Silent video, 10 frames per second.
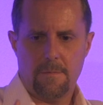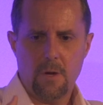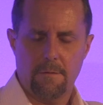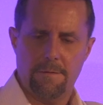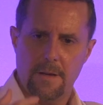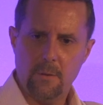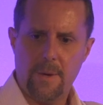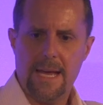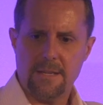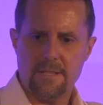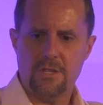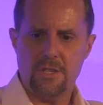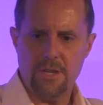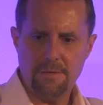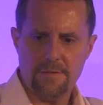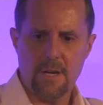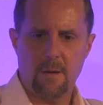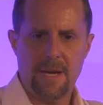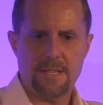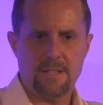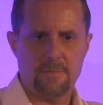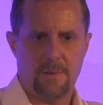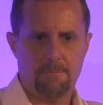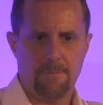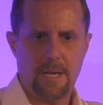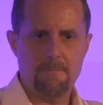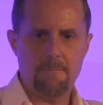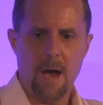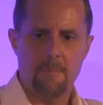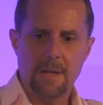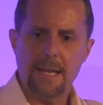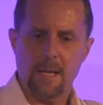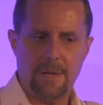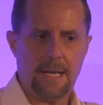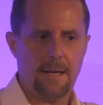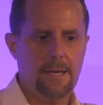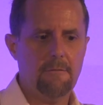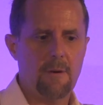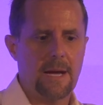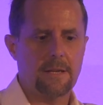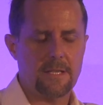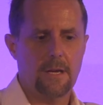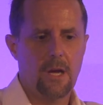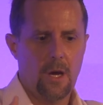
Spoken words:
not feel that we had to shift our message, but be a little bit clearer about it,